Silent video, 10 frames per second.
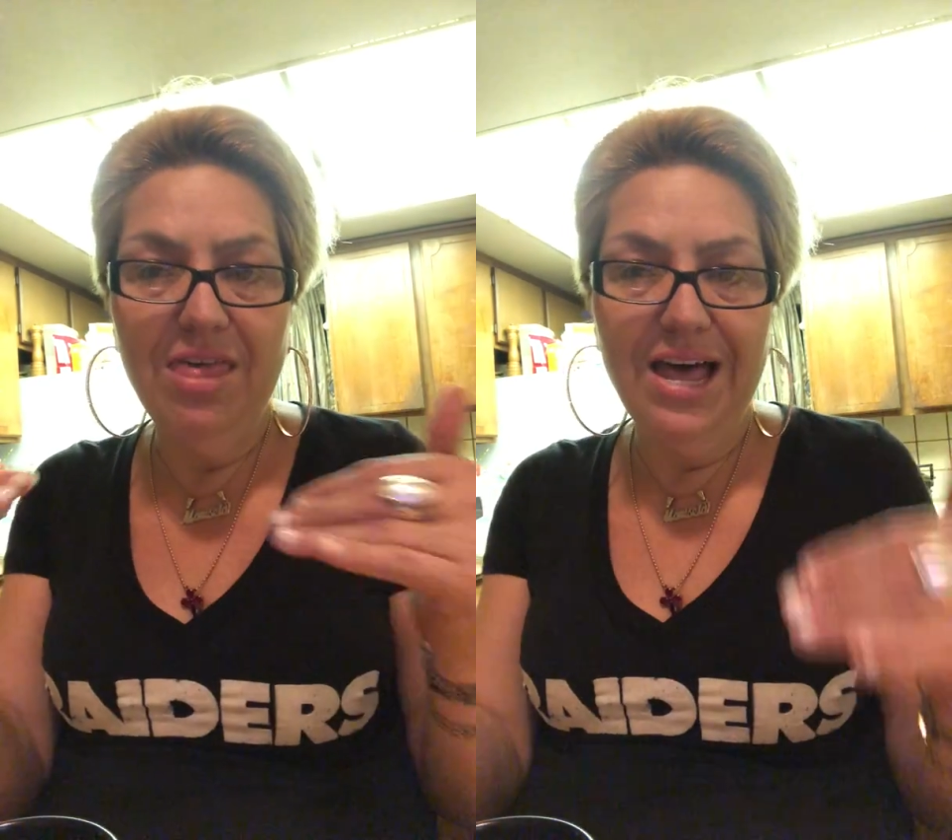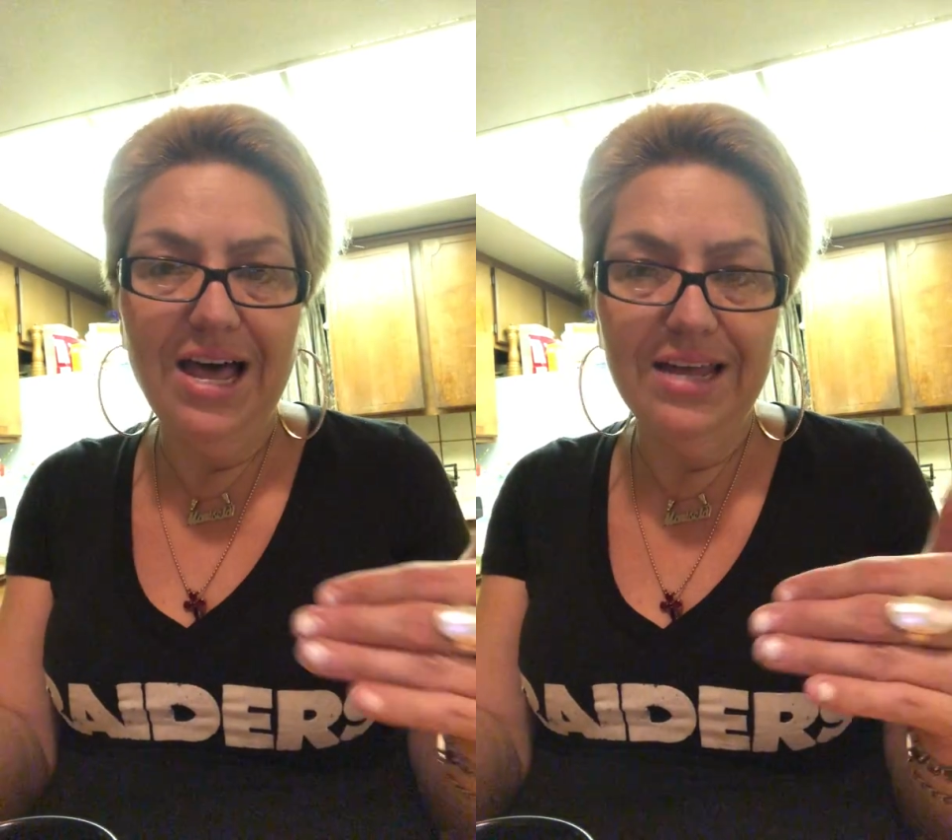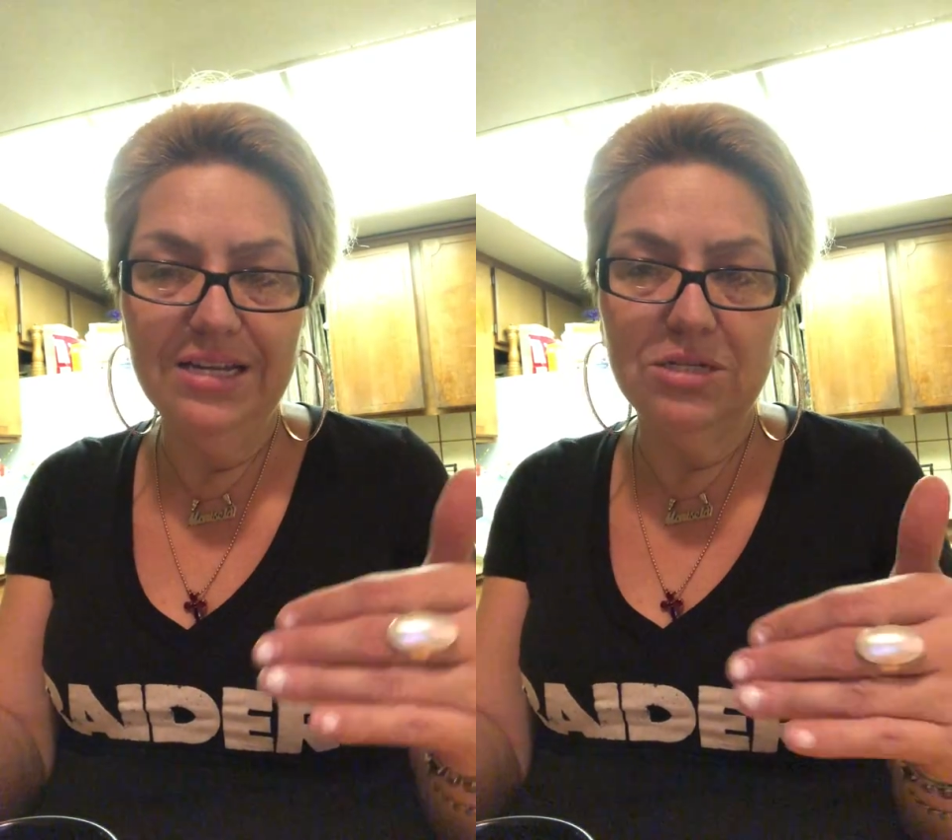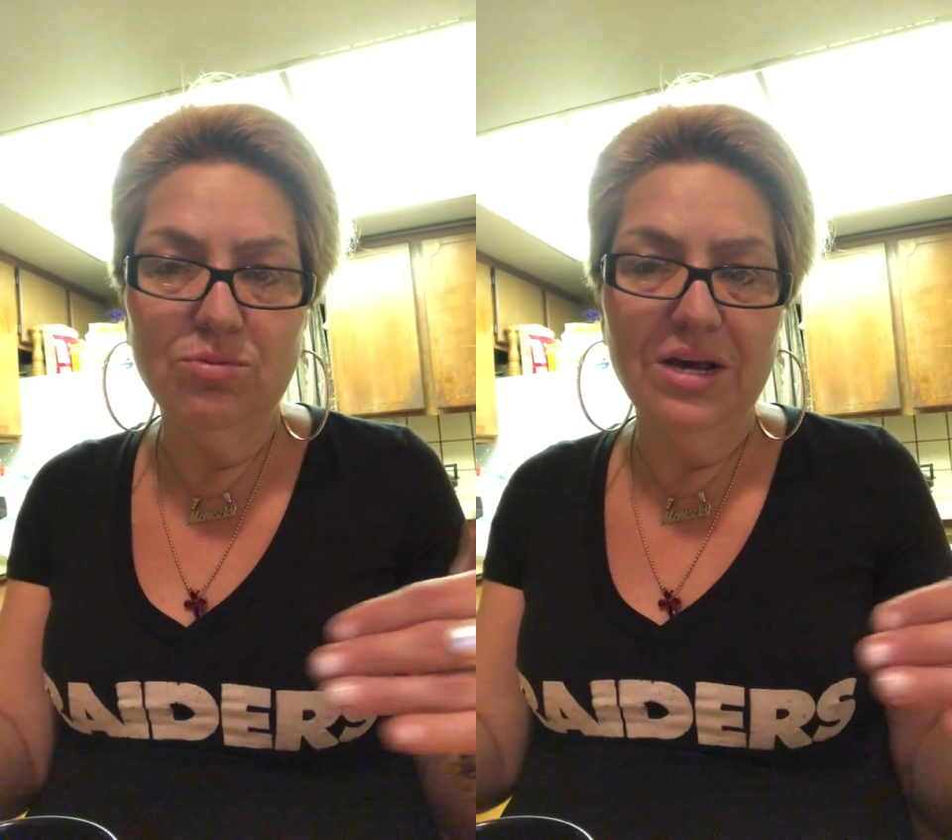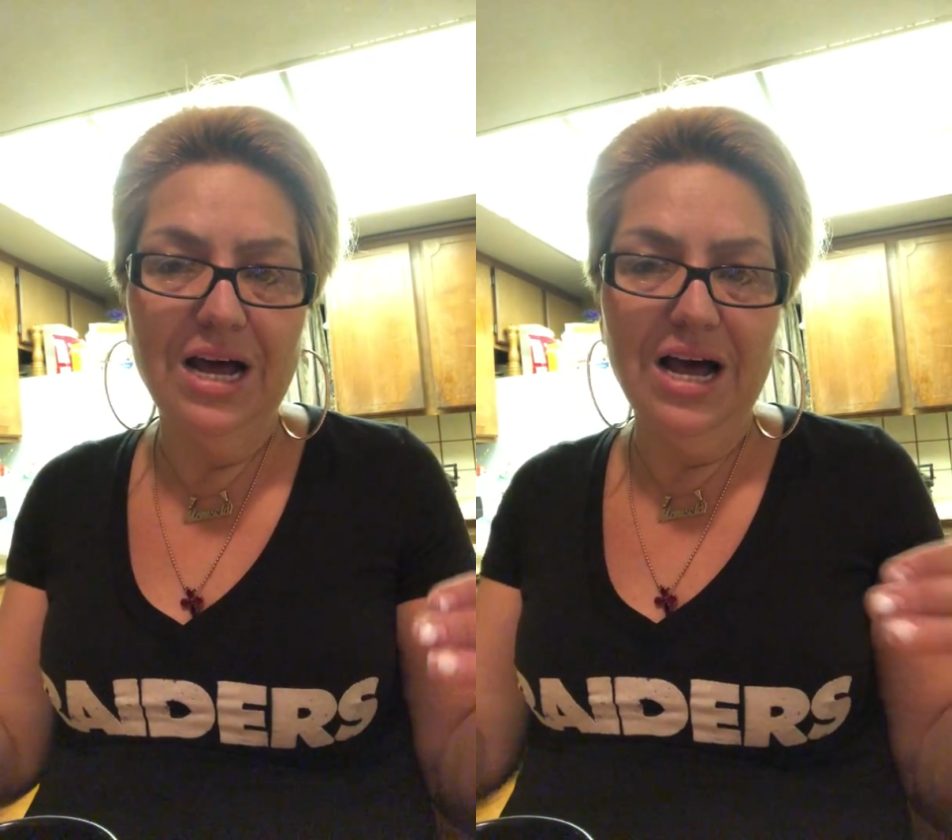That is
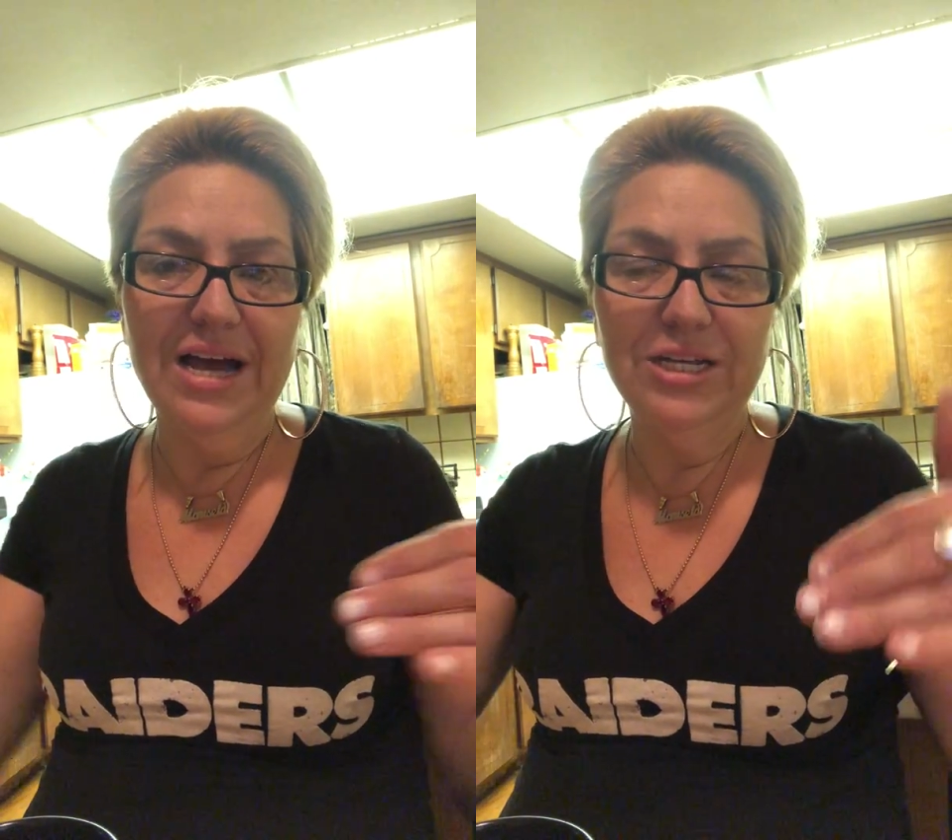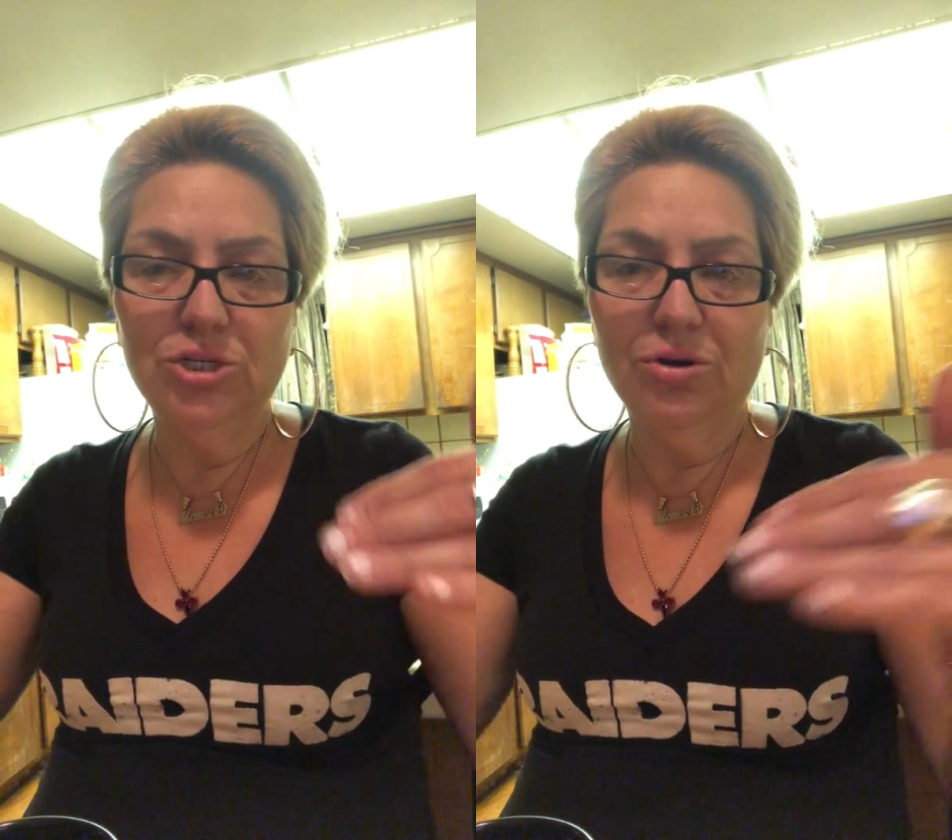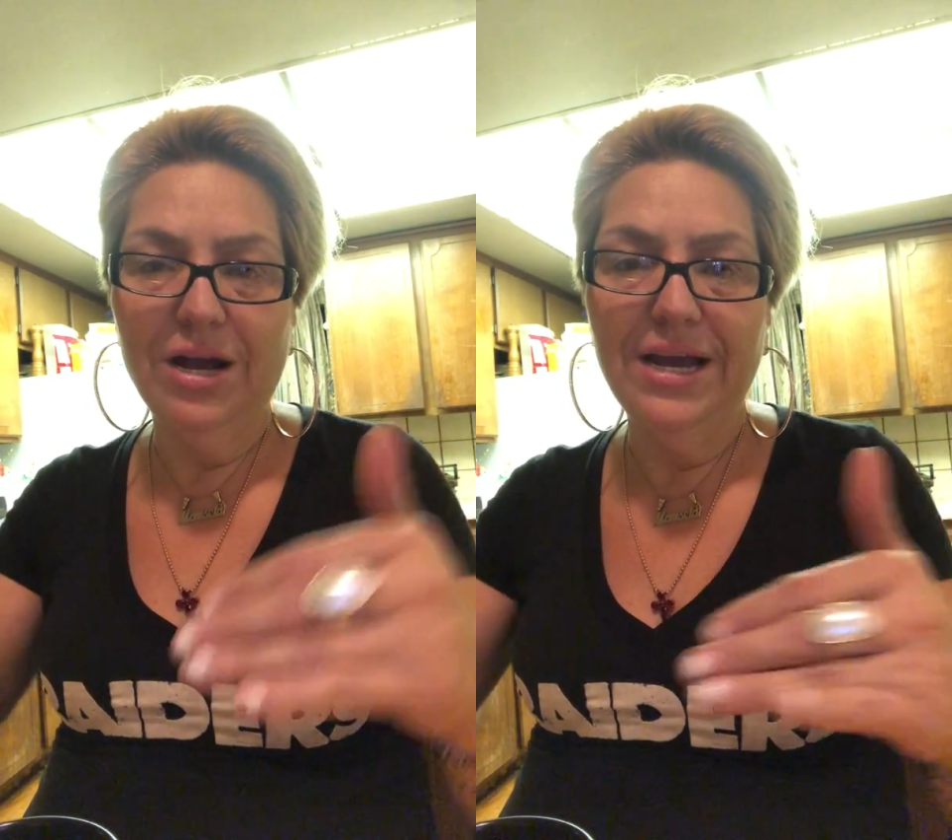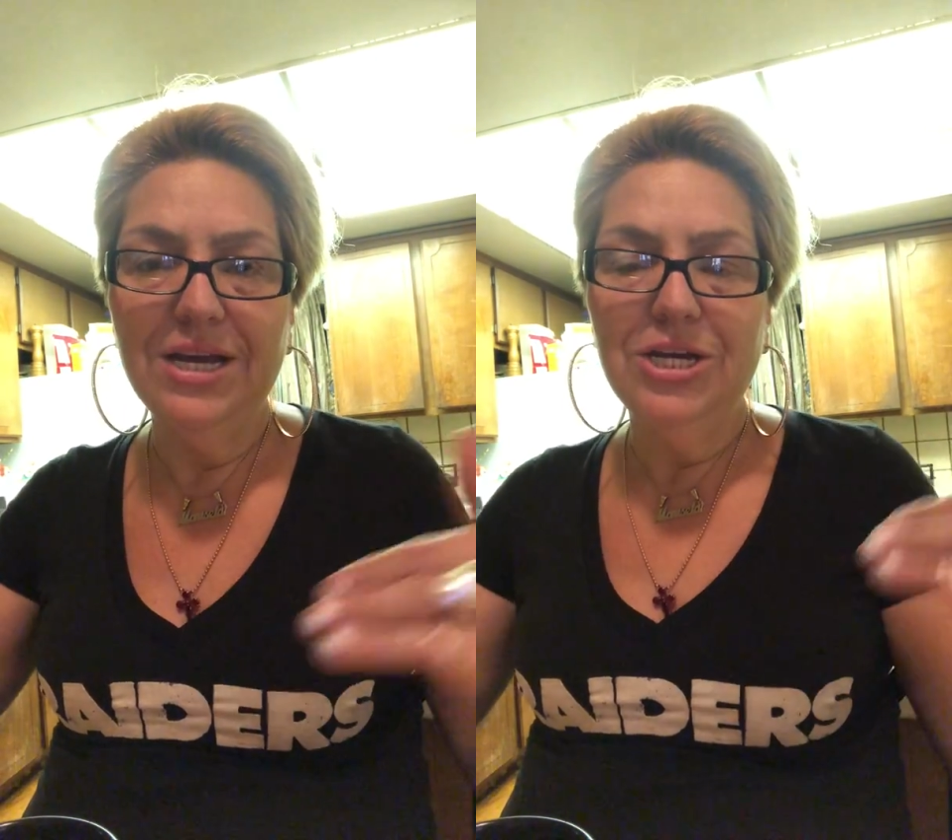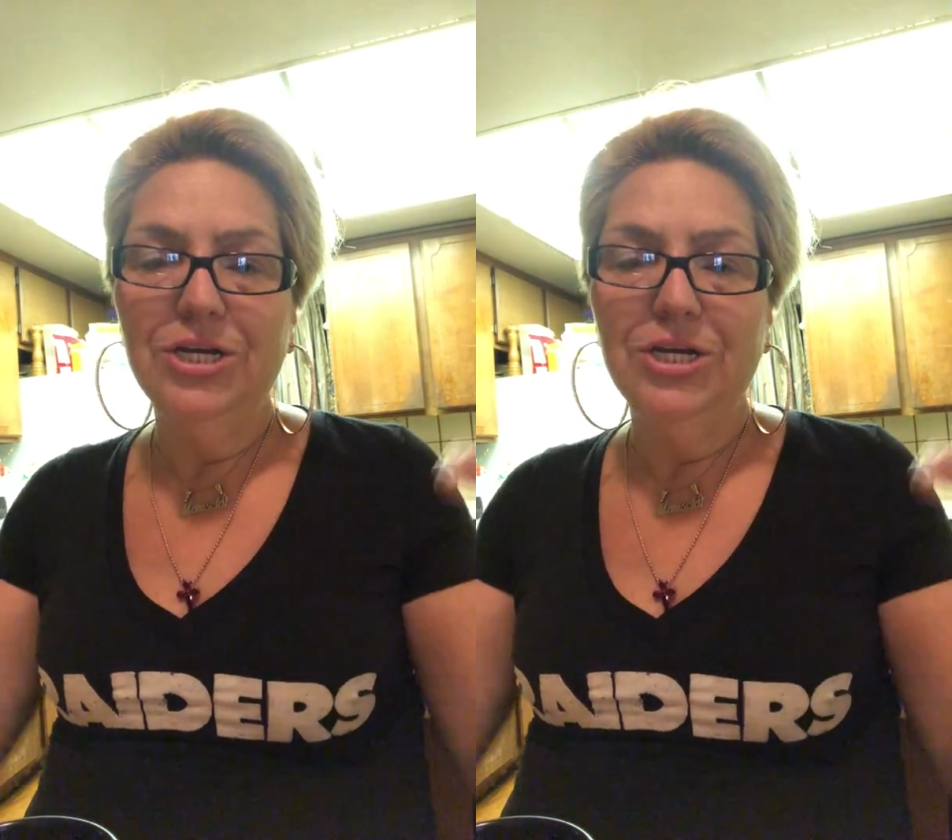what I try